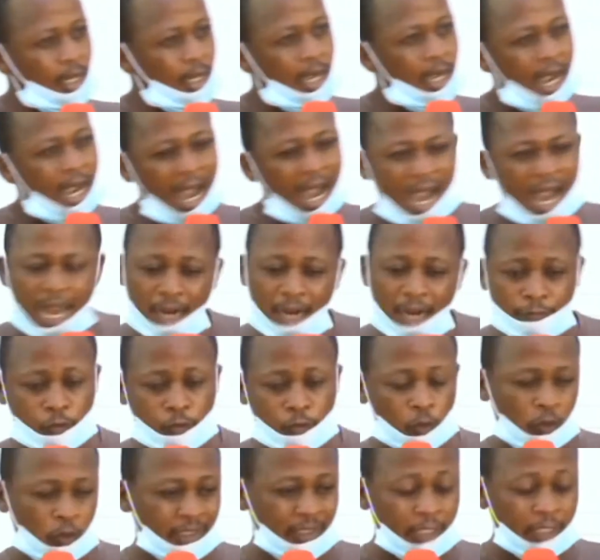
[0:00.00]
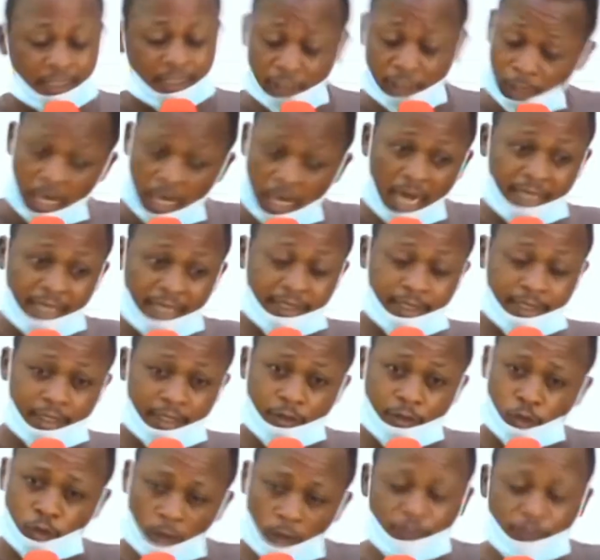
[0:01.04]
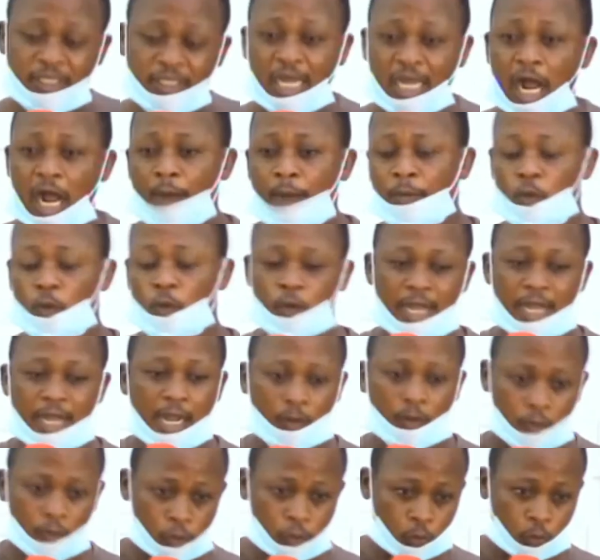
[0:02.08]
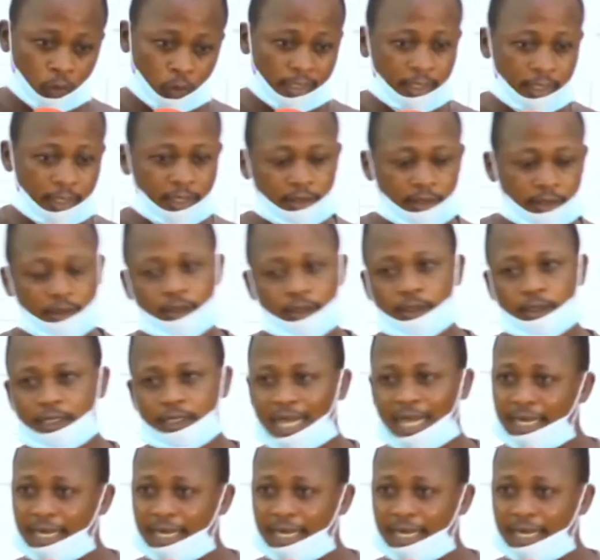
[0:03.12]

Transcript: something happened where I was working